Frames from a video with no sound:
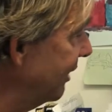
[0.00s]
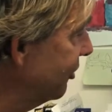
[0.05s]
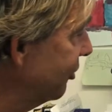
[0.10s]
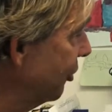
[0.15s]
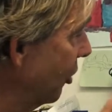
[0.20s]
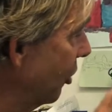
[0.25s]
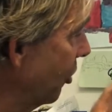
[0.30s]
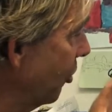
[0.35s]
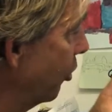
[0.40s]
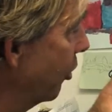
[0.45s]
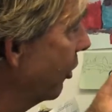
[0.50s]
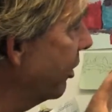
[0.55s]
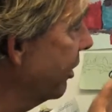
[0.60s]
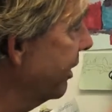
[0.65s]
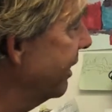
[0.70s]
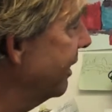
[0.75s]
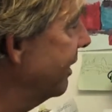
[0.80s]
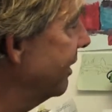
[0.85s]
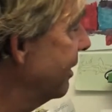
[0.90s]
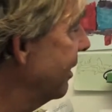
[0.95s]
So we're going to
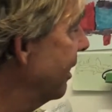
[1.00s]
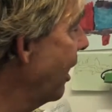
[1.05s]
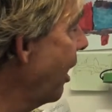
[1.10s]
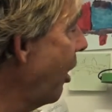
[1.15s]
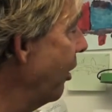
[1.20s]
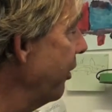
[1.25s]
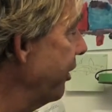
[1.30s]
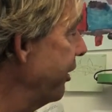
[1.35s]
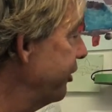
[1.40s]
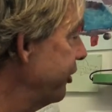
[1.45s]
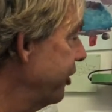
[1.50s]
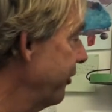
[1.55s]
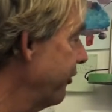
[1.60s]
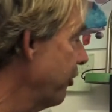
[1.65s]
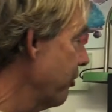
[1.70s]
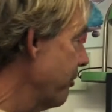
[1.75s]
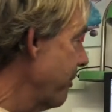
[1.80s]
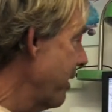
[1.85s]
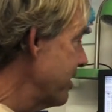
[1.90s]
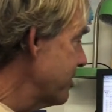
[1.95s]
get all this
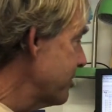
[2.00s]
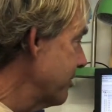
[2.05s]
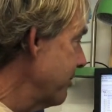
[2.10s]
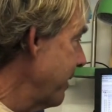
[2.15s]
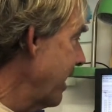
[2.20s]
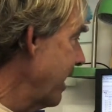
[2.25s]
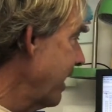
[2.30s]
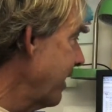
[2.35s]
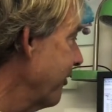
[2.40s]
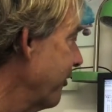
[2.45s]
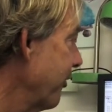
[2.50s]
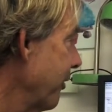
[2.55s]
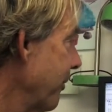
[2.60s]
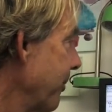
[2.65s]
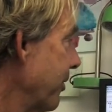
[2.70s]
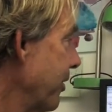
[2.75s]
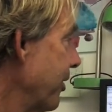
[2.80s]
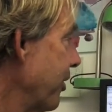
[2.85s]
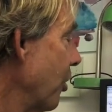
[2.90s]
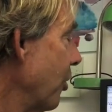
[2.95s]
information back
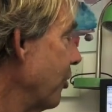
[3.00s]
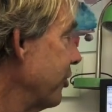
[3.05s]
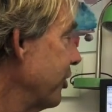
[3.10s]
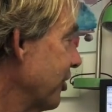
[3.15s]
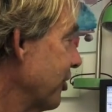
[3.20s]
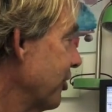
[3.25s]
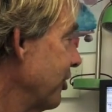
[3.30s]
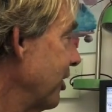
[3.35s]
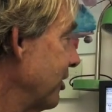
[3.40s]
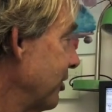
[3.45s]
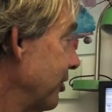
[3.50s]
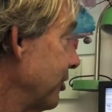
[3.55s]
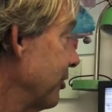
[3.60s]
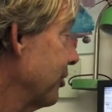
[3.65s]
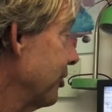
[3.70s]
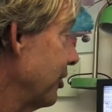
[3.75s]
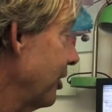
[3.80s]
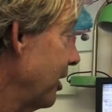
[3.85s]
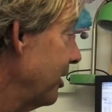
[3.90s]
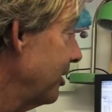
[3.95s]
from those extensive
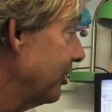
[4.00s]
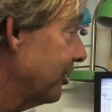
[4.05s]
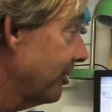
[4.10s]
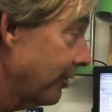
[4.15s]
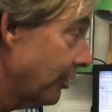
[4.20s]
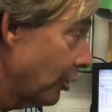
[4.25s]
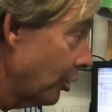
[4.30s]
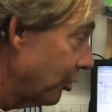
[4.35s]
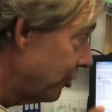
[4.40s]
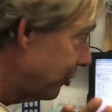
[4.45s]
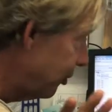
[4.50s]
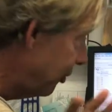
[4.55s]
studies of those